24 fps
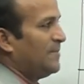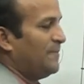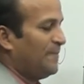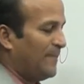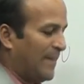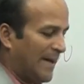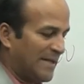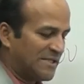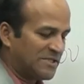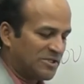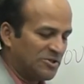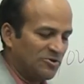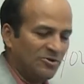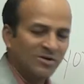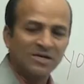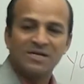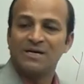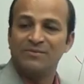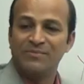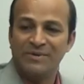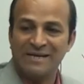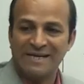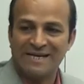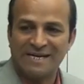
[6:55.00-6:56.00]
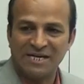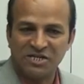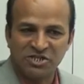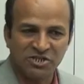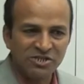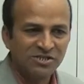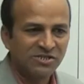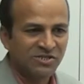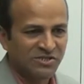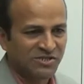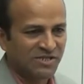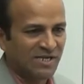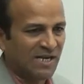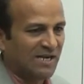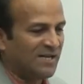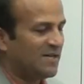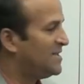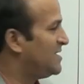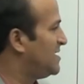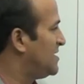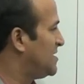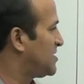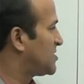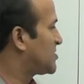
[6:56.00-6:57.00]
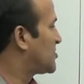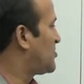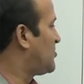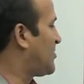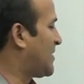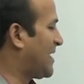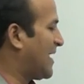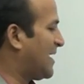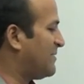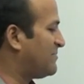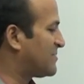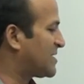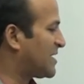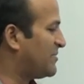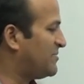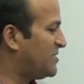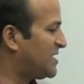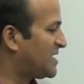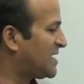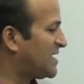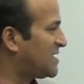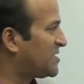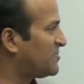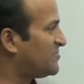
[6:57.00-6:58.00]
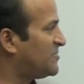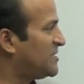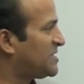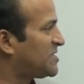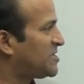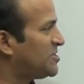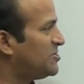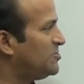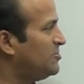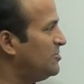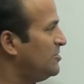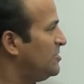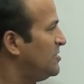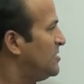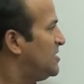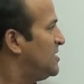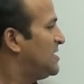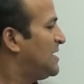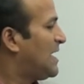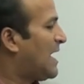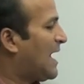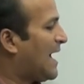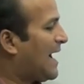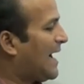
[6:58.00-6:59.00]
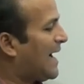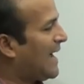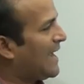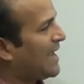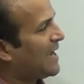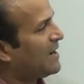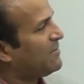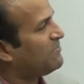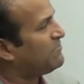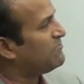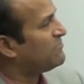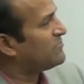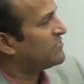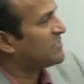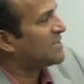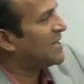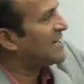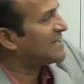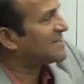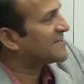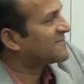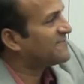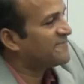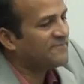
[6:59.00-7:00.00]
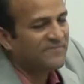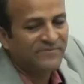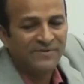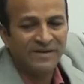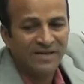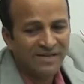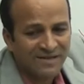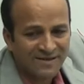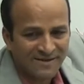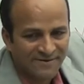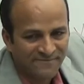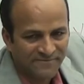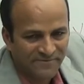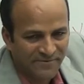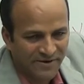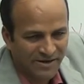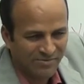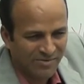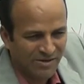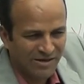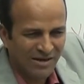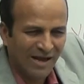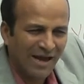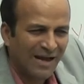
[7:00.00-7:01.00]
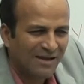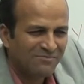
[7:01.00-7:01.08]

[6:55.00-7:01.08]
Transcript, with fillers: Passive communication style. So when I am communicating with you, I am not feeling comfortable.